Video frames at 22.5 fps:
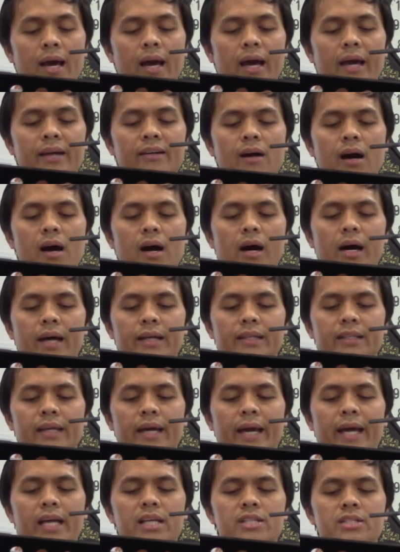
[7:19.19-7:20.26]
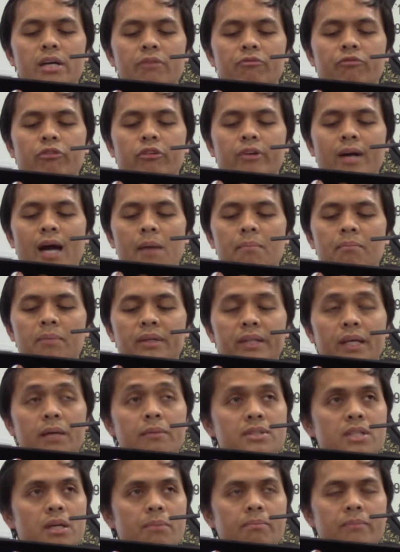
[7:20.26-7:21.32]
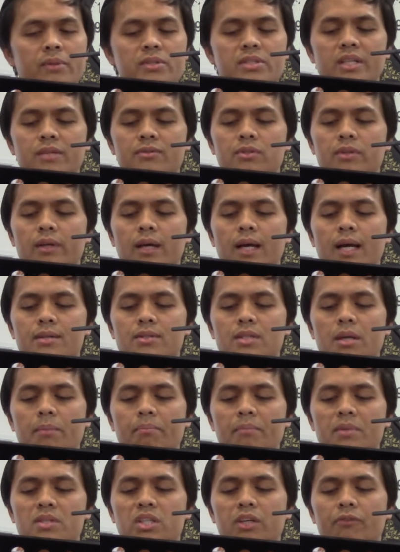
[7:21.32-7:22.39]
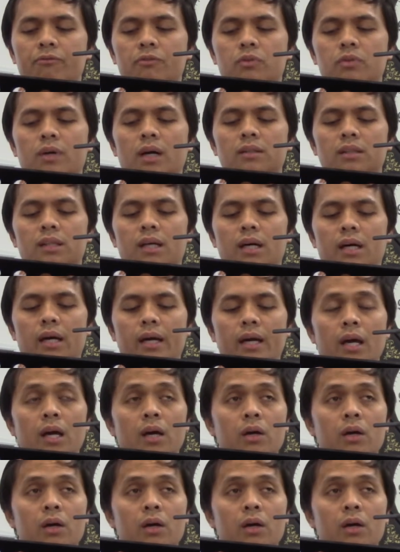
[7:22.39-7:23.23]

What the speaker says: and hard except for humbly submissive to Allah.